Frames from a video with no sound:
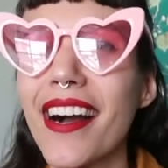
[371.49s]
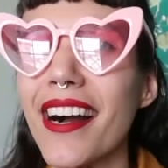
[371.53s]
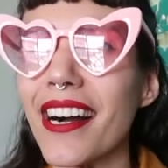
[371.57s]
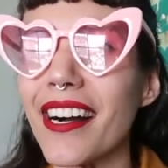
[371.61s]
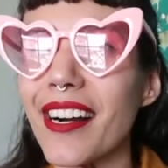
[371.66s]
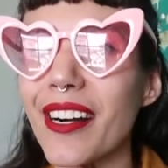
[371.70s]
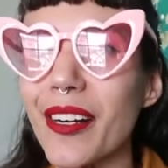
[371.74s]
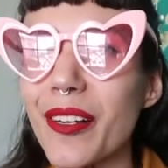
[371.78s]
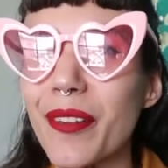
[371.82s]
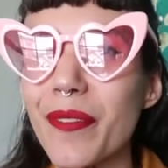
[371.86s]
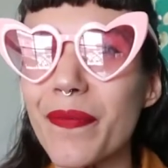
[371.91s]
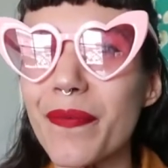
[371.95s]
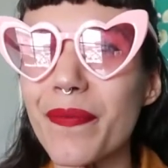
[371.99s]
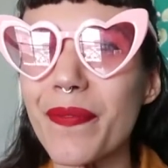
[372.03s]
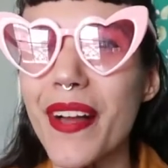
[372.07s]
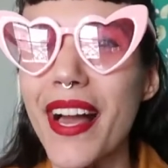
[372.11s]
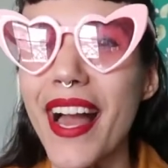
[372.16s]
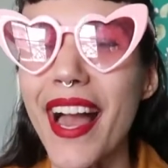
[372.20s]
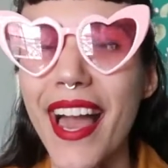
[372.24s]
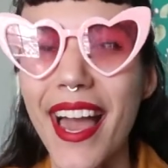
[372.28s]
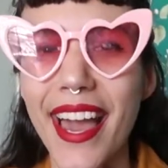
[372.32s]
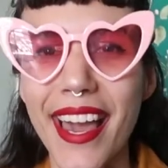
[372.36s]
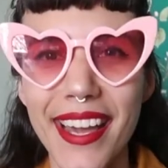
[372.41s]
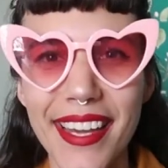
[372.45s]
Um,
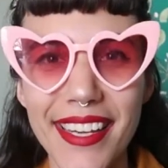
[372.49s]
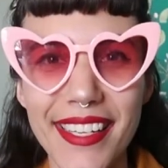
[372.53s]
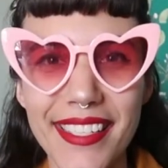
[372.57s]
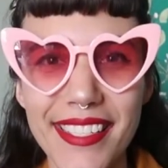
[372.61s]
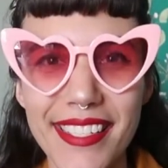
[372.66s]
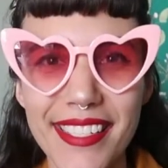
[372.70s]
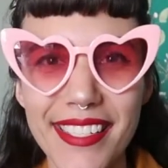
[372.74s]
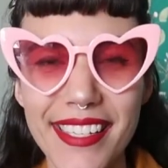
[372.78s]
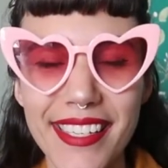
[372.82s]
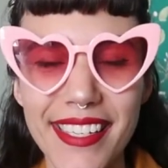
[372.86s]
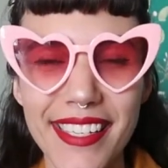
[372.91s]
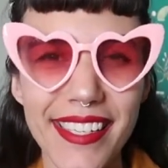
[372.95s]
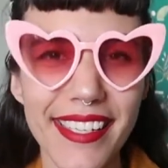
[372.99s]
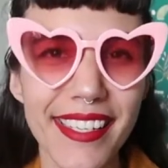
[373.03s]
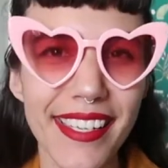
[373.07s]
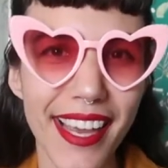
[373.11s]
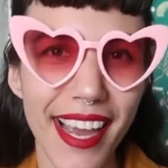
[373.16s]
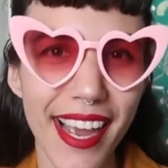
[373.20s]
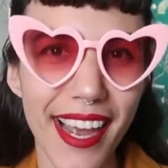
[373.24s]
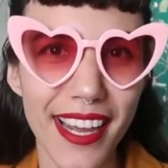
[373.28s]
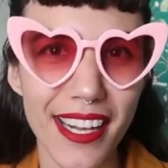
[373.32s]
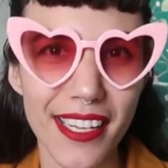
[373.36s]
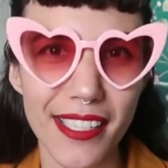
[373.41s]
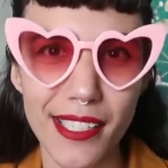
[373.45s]
and
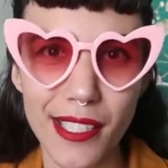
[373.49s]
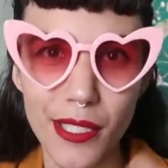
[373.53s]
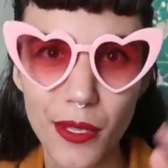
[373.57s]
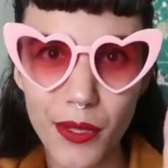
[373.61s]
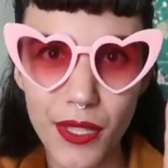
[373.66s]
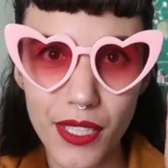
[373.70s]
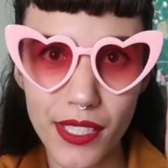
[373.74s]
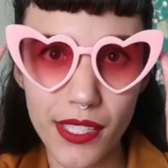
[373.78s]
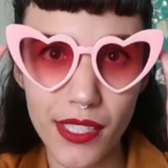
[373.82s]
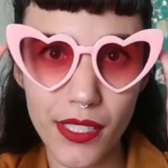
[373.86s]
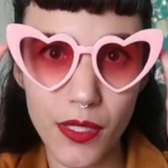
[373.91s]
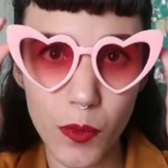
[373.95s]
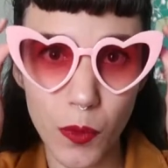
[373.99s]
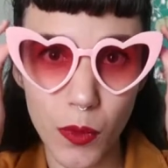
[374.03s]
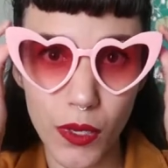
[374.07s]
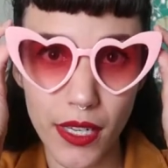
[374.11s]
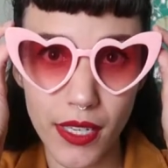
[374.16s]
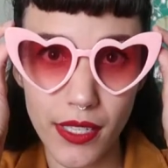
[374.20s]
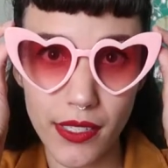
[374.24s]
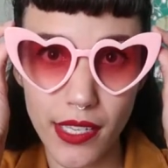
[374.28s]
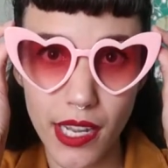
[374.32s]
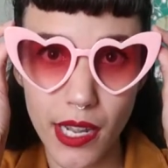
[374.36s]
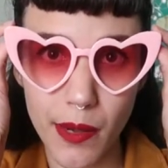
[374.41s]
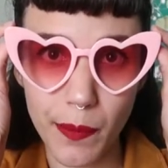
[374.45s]
yeah, so this is
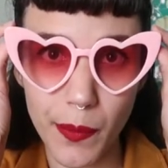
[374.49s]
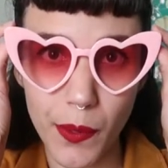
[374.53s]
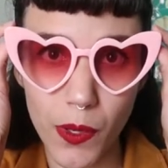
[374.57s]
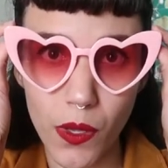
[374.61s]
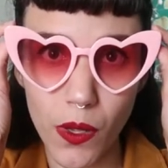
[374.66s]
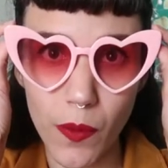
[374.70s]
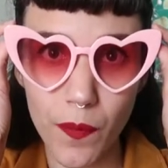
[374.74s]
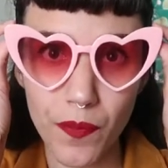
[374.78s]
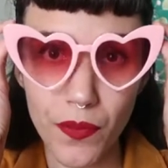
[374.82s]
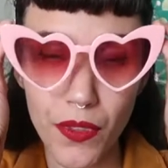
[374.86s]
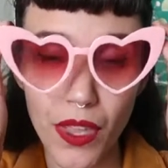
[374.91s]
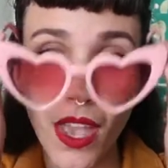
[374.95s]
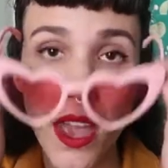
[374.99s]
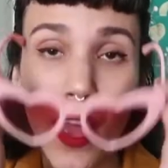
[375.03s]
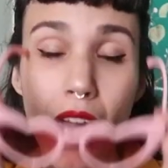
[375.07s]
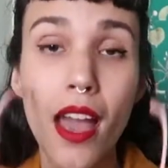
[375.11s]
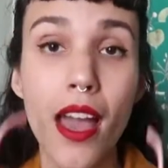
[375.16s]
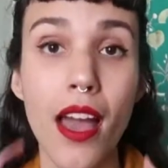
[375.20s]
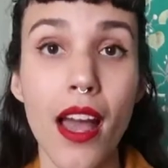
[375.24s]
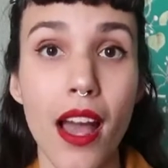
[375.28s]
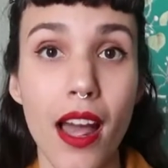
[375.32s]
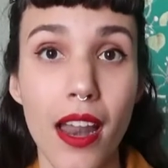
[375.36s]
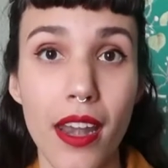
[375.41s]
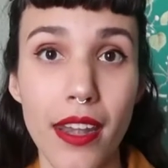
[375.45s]
one example.
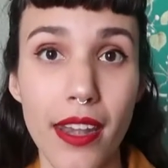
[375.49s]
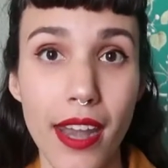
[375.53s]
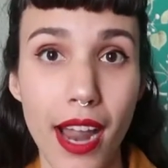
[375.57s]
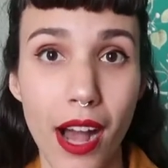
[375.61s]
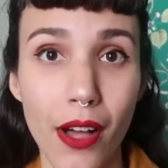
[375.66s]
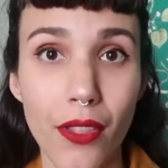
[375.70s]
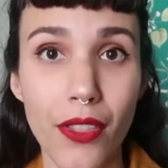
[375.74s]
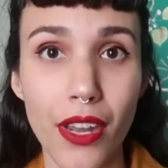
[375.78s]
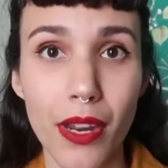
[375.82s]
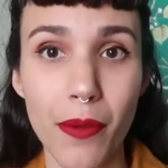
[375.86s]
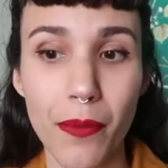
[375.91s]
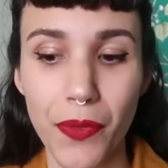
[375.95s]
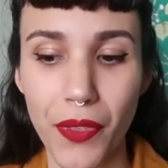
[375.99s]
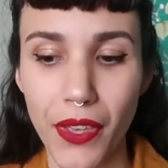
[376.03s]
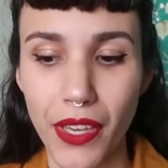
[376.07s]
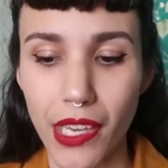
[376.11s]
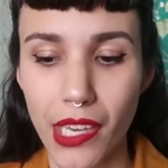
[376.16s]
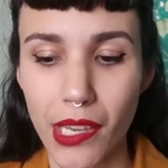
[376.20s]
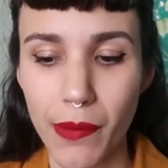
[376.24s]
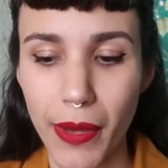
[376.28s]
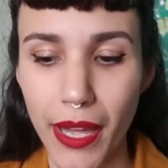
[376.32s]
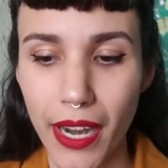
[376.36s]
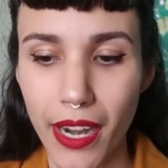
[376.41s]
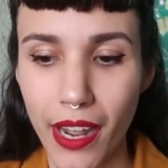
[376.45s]
Now that I'm
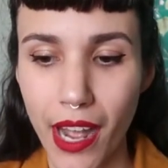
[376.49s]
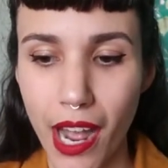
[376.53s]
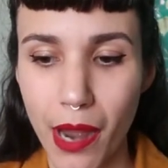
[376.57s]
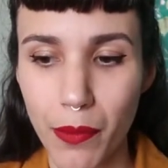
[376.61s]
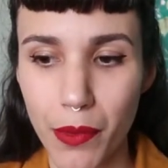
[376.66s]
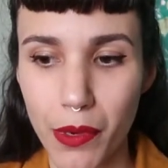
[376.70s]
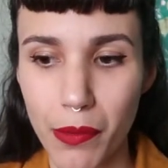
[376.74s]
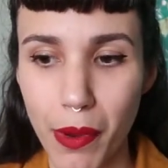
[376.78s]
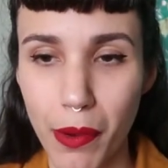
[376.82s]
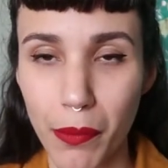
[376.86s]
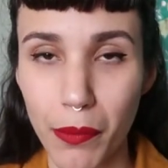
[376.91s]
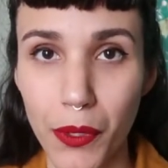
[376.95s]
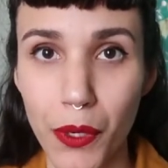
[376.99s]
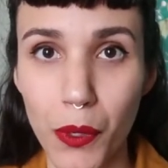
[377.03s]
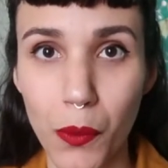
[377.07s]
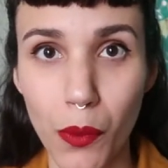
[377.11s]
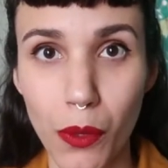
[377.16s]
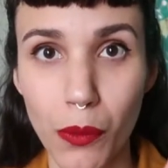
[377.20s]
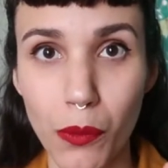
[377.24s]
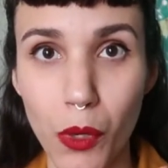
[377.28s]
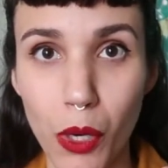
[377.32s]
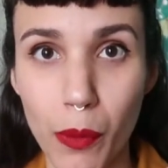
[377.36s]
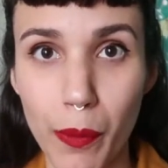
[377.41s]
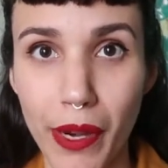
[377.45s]
thinking about it, I'm remembering
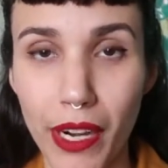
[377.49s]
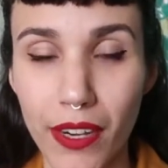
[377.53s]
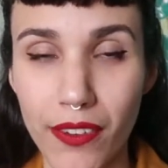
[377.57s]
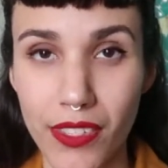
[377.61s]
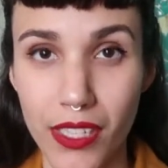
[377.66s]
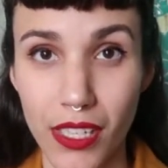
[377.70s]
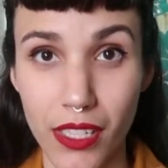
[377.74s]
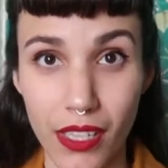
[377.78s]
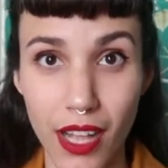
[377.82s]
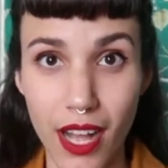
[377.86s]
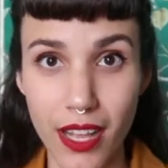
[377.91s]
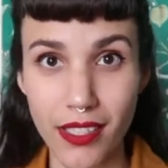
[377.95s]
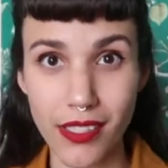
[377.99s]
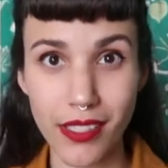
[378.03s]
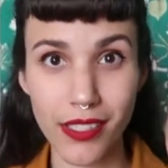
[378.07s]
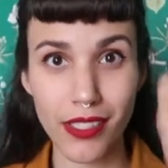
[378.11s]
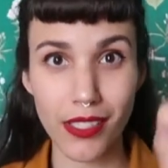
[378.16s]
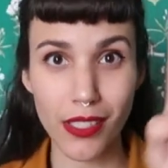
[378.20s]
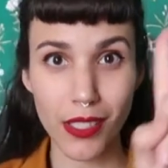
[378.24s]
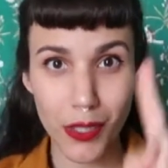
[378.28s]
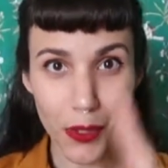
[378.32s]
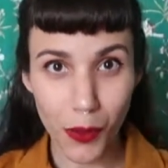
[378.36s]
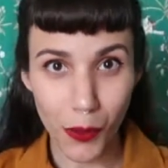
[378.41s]
one more pair of sunglasses.